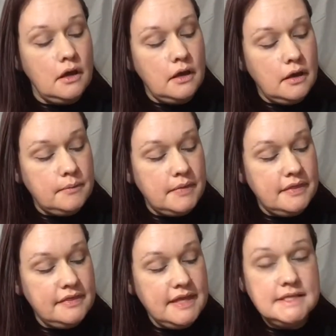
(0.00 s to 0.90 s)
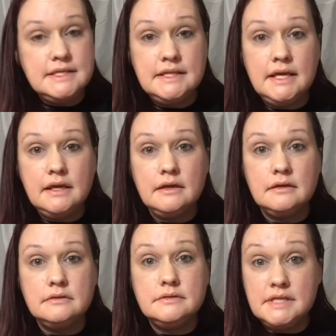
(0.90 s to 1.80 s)
thin to
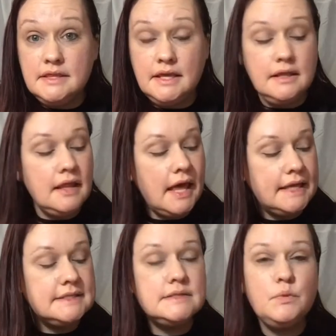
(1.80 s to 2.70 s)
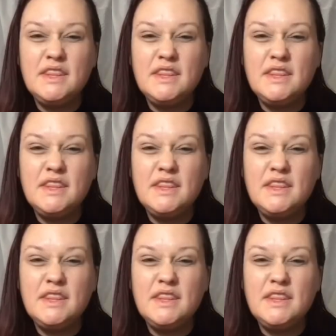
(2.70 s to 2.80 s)
thick to thin lines